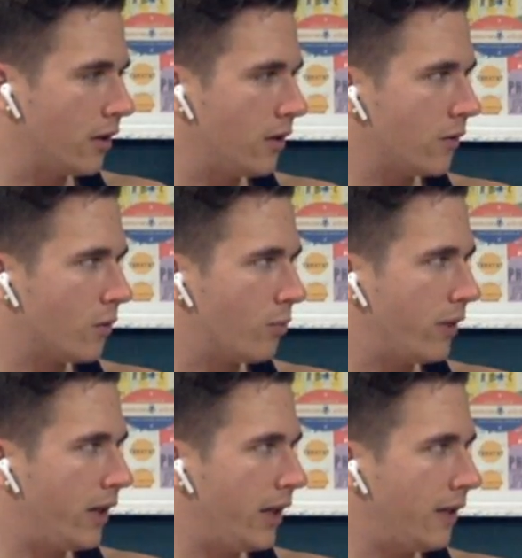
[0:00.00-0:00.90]
You're so
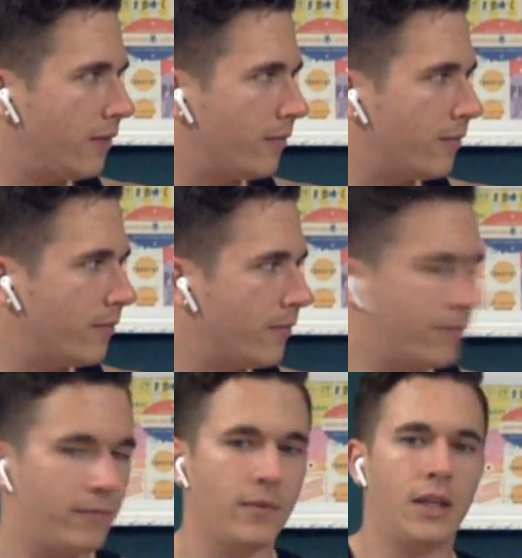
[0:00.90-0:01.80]
pretty.
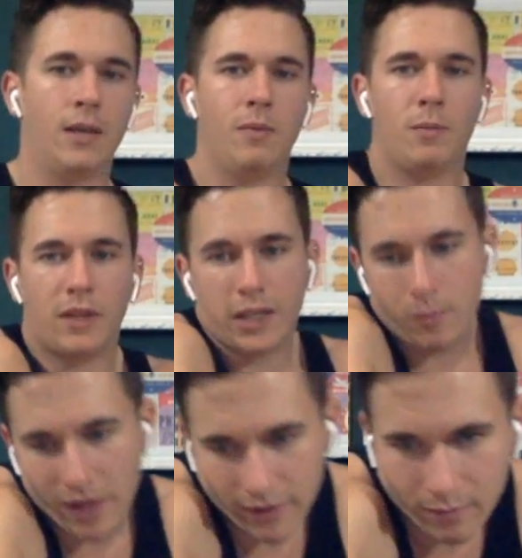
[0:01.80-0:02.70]
People like you better